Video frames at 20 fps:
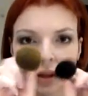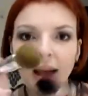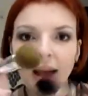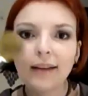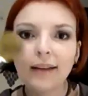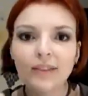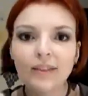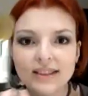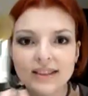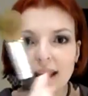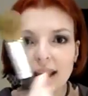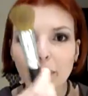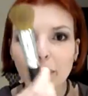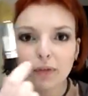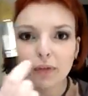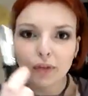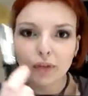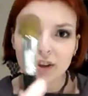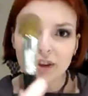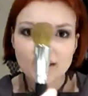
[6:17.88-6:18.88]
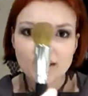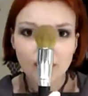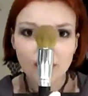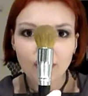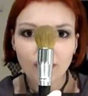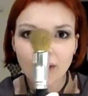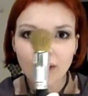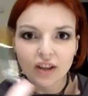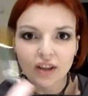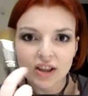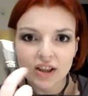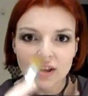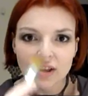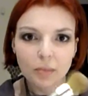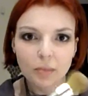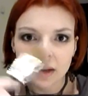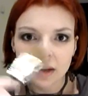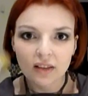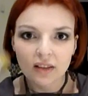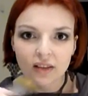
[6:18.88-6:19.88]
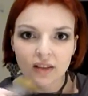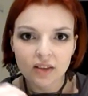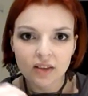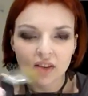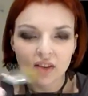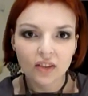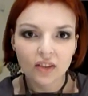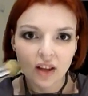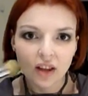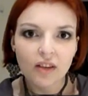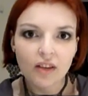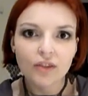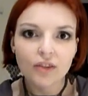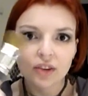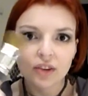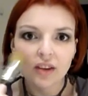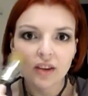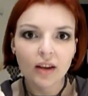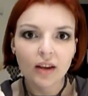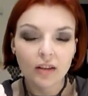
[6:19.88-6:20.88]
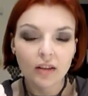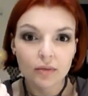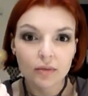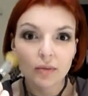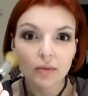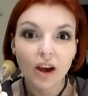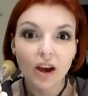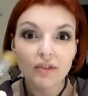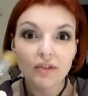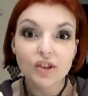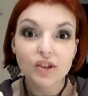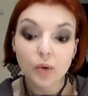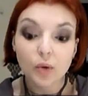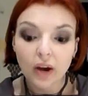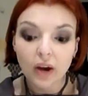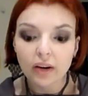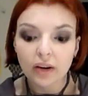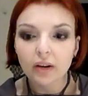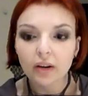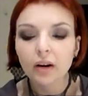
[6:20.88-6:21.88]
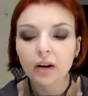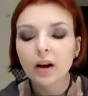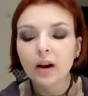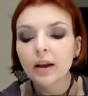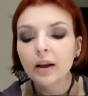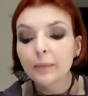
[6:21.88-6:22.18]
Obviously, I prefer this for foundation because it just covers quicker.